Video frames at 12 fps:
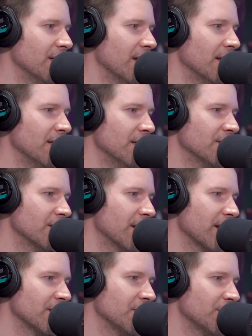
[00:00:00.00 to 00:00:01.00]
league, and these are
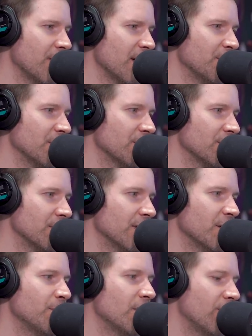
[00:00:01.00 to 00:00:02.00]
gangster rappers, so
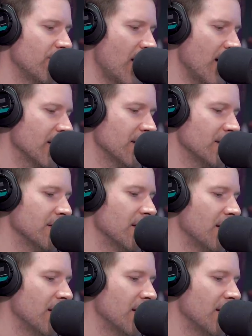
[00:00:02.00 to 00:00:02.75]
they're providing